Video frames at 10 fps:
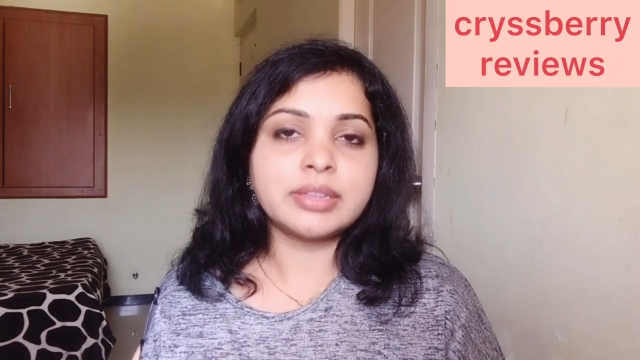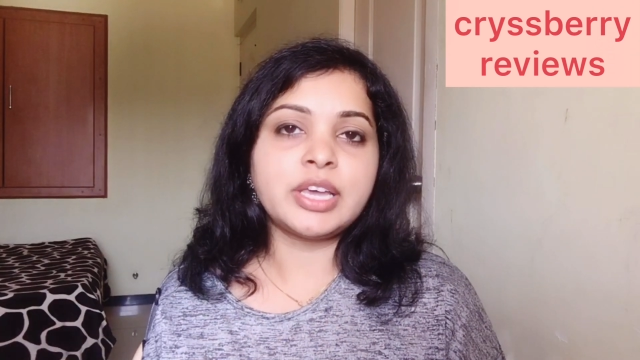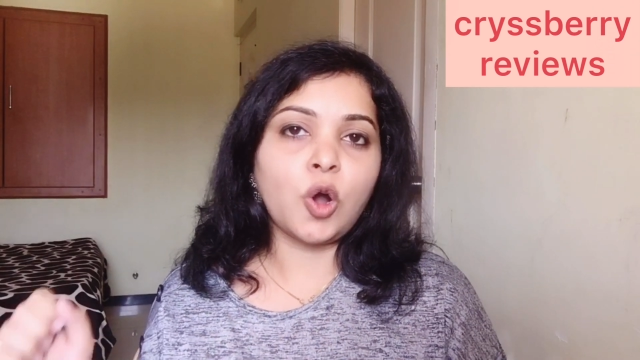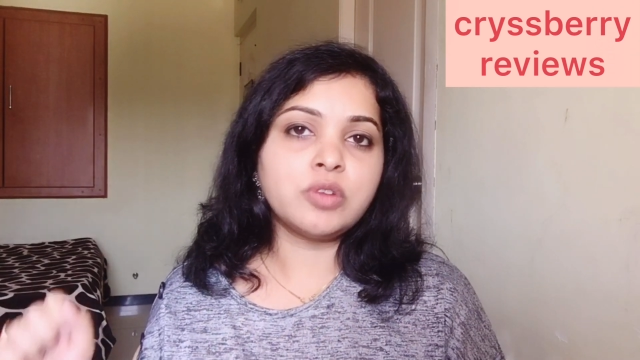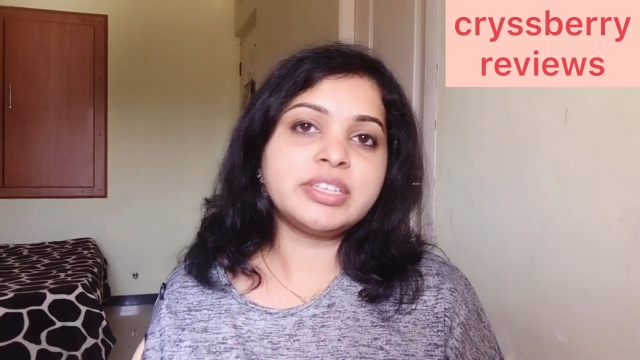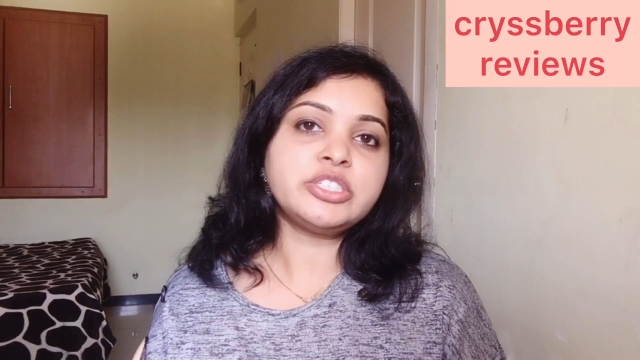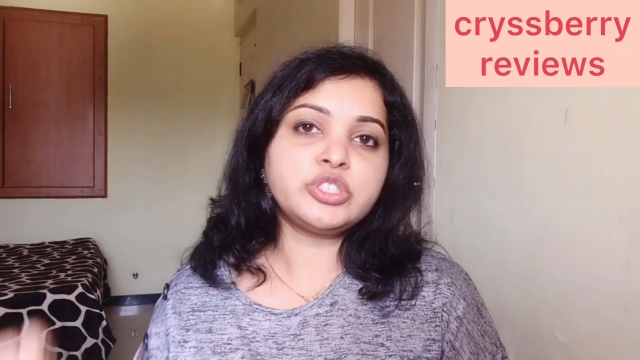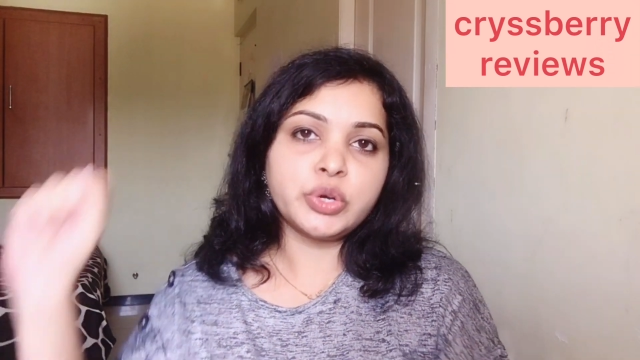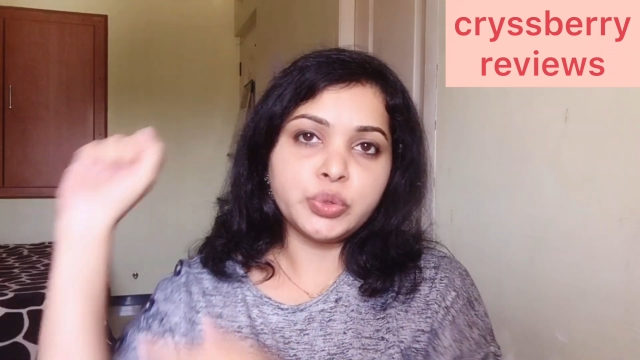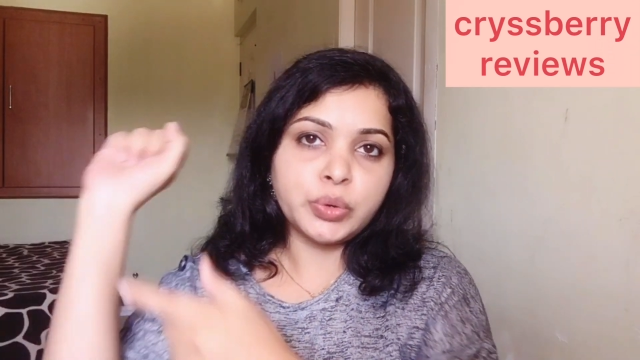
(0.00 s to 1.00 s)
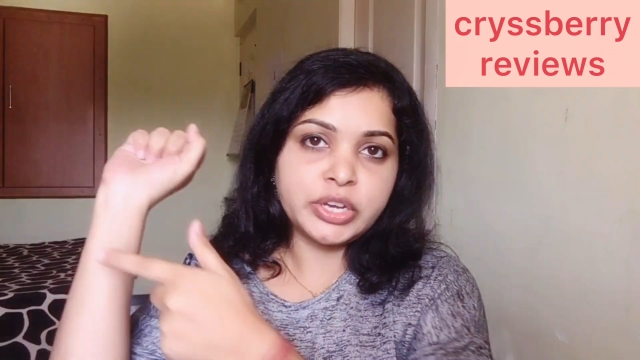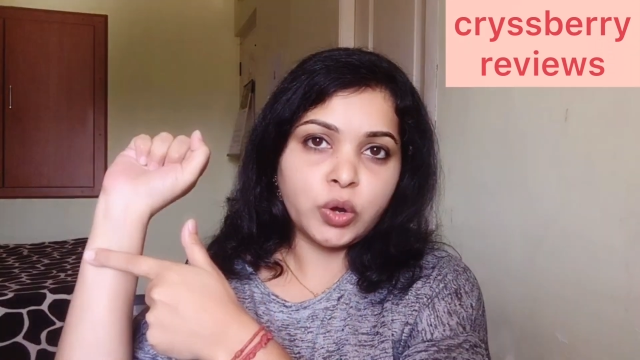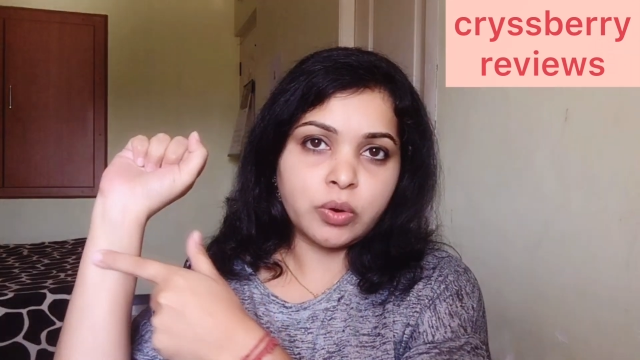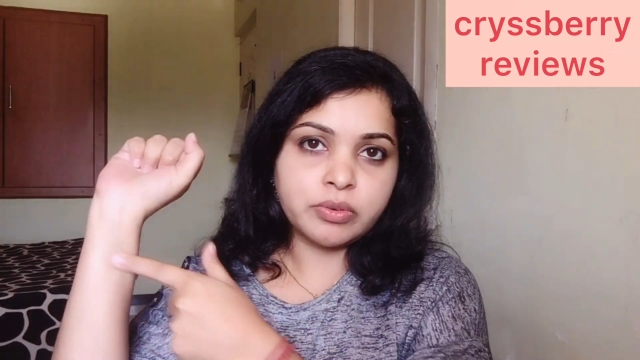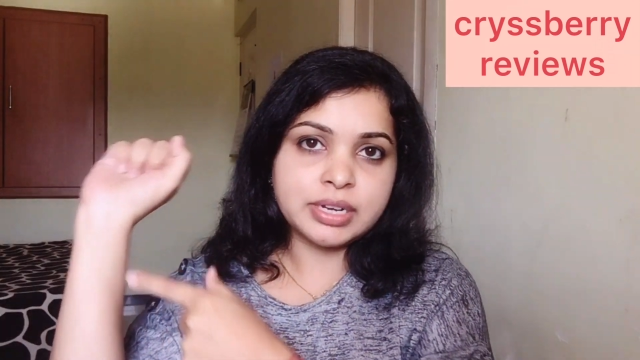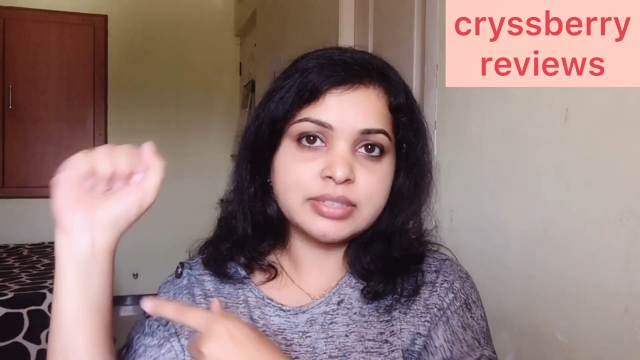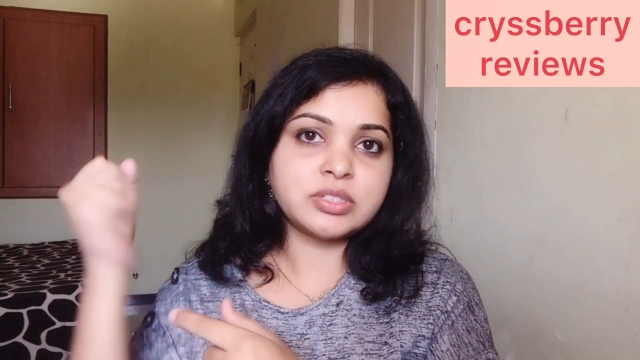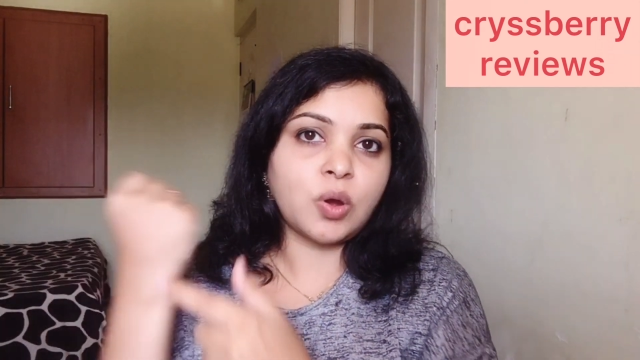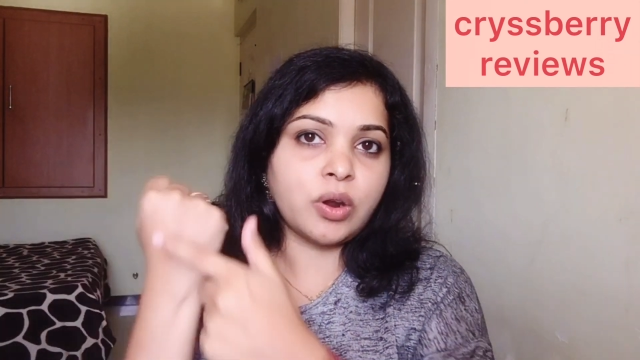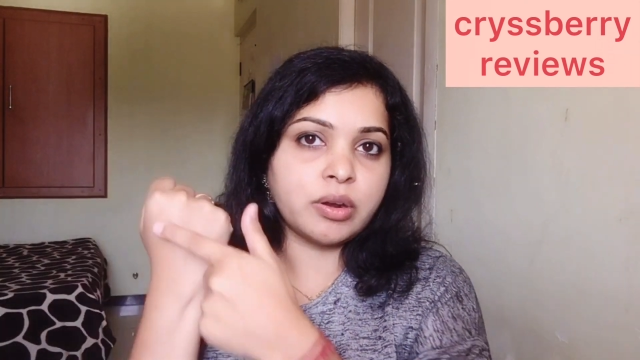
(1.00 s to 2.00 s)
they always show you in your
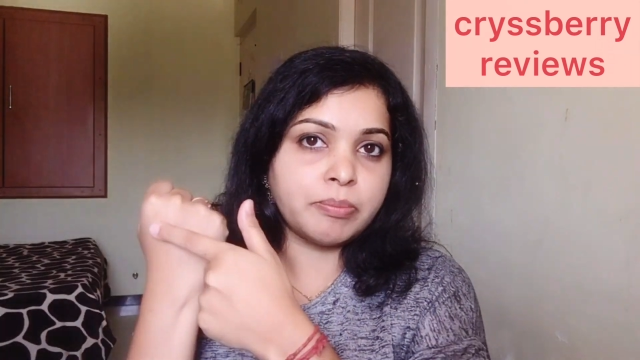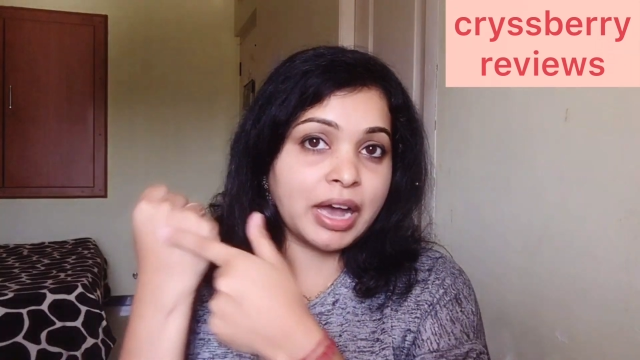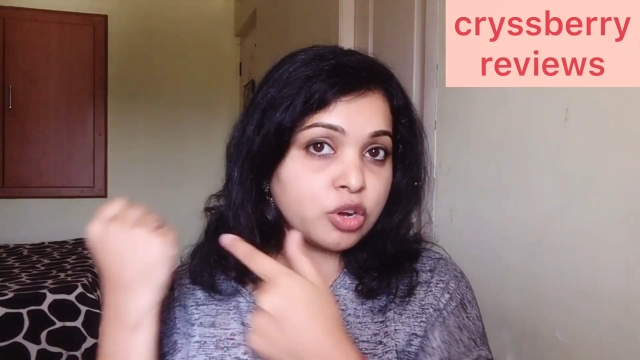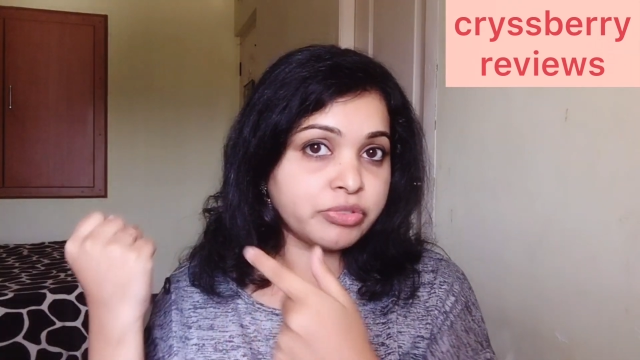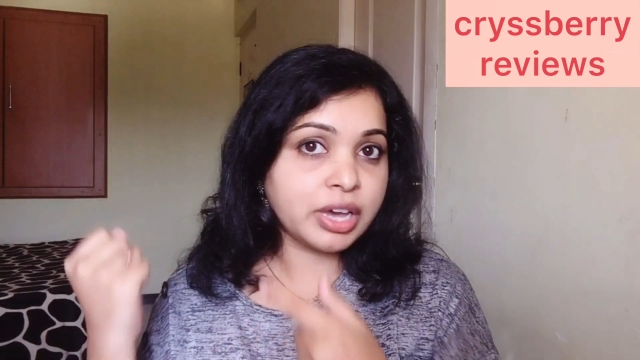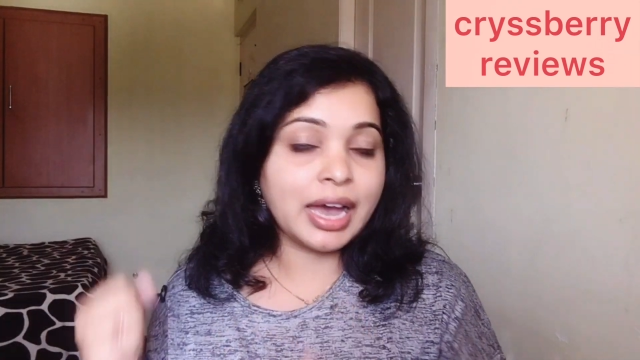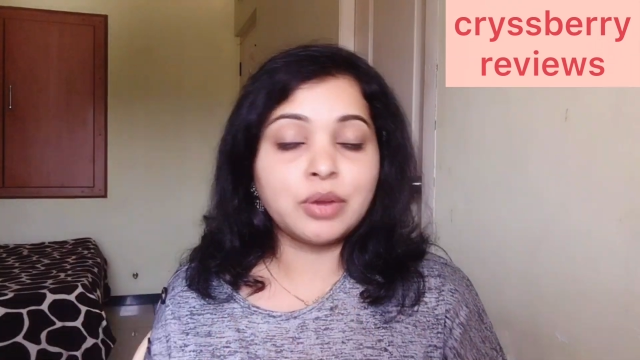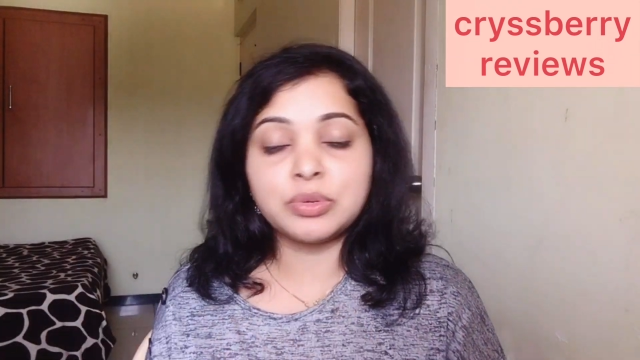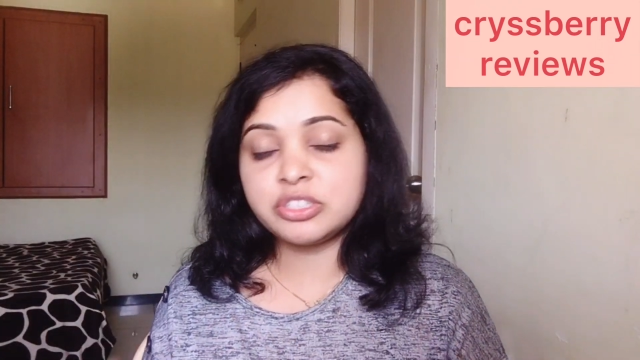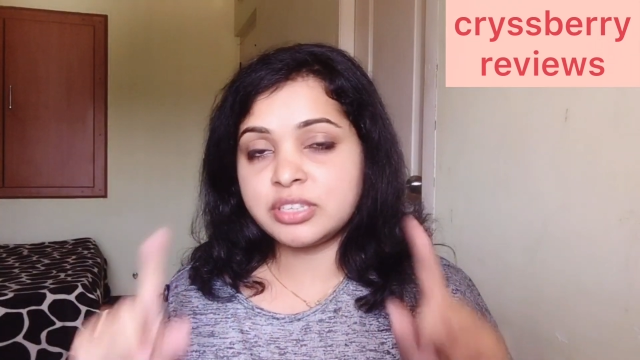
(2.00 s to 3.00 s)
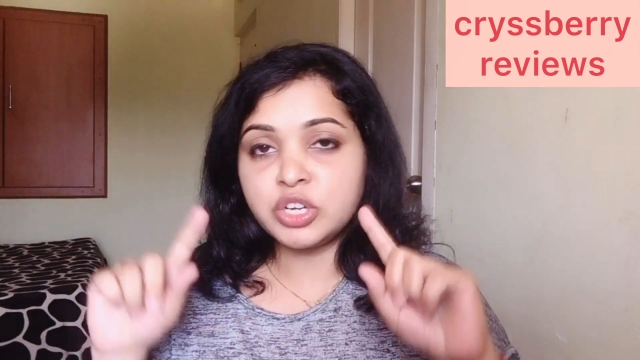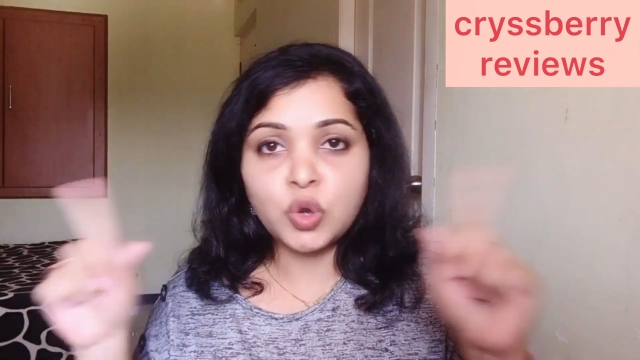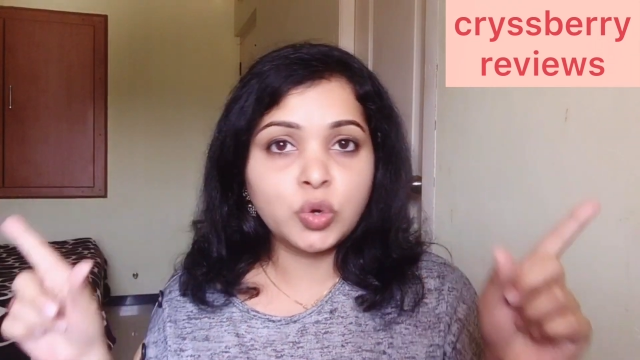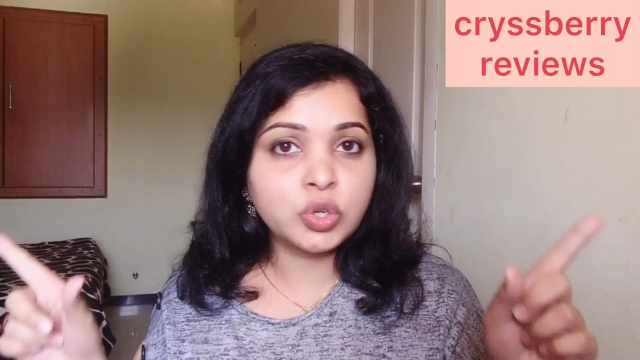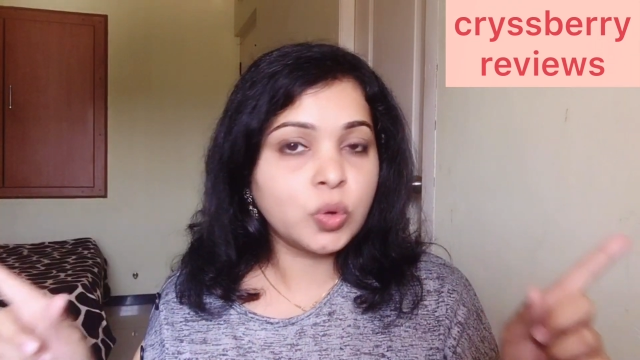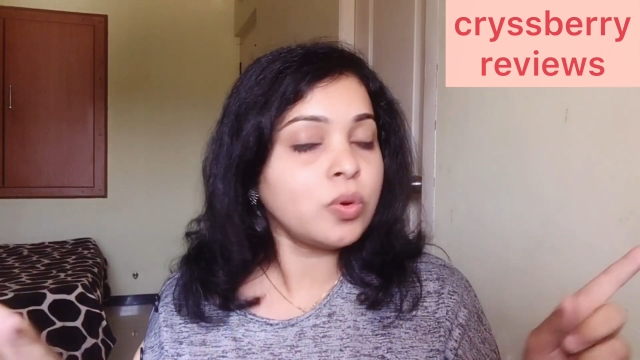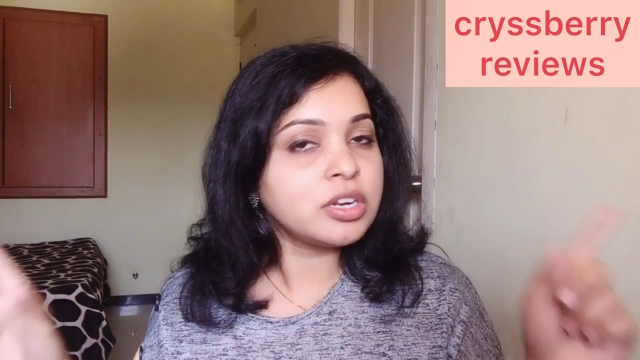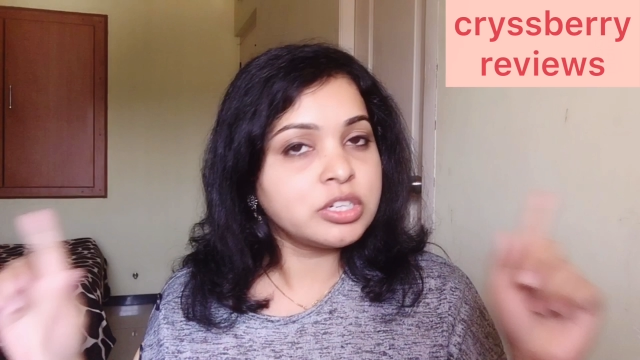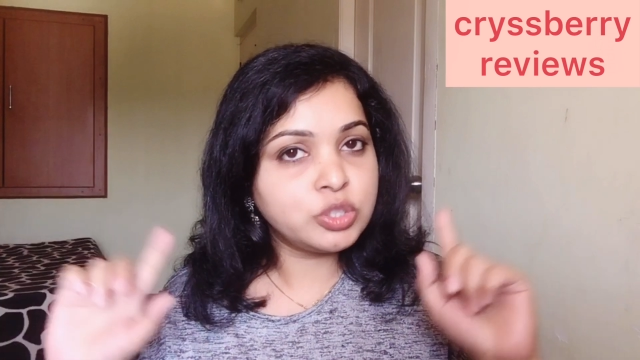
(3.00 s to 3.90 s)
wrist or back of your hand, which is a no-no.